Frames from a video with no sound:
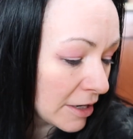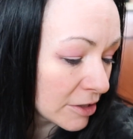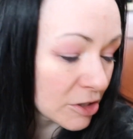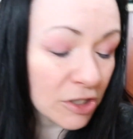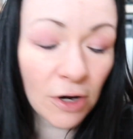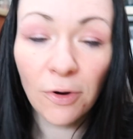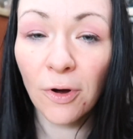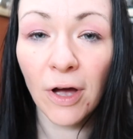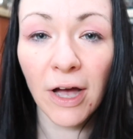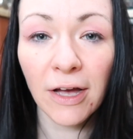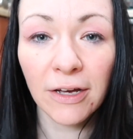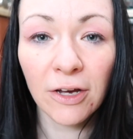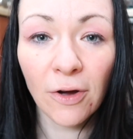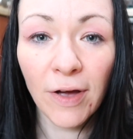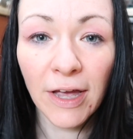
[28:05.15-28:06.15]
So
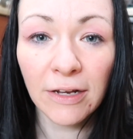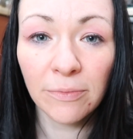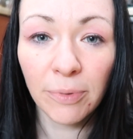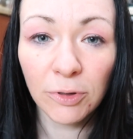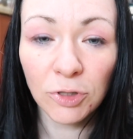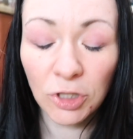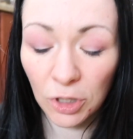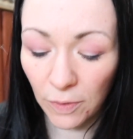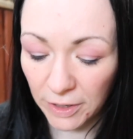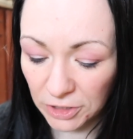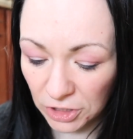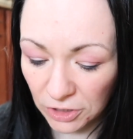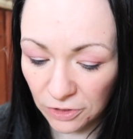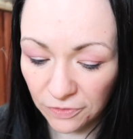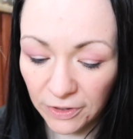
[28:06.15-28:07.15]
uh, go ahead and post your
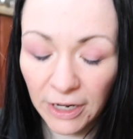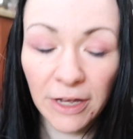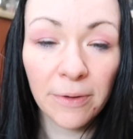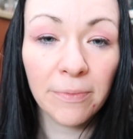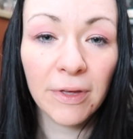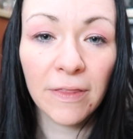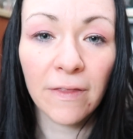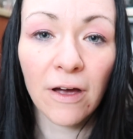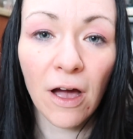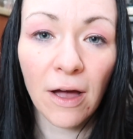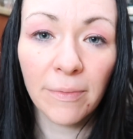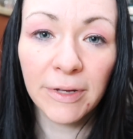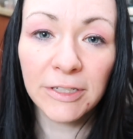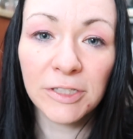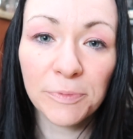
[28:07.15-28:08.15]
questions for him in the
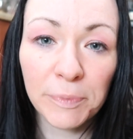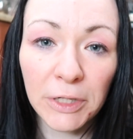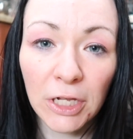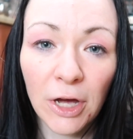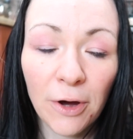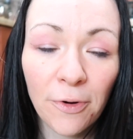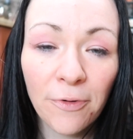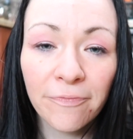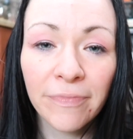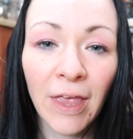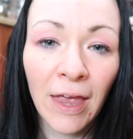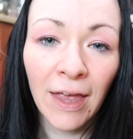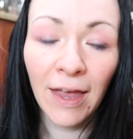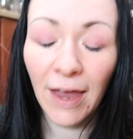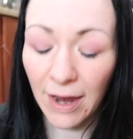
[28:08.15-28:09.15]
comments below,
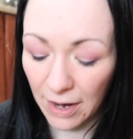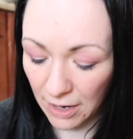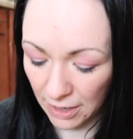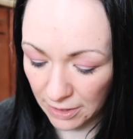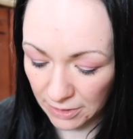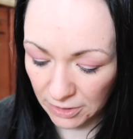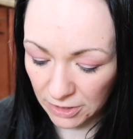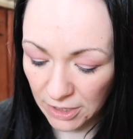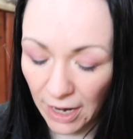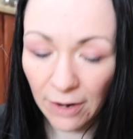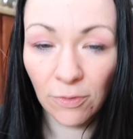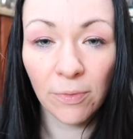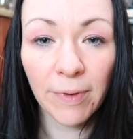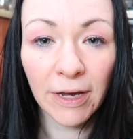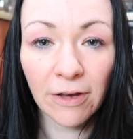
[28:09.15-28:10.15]
and I
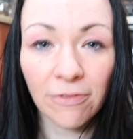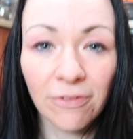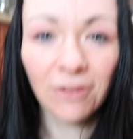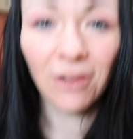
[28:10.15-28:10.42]
will make a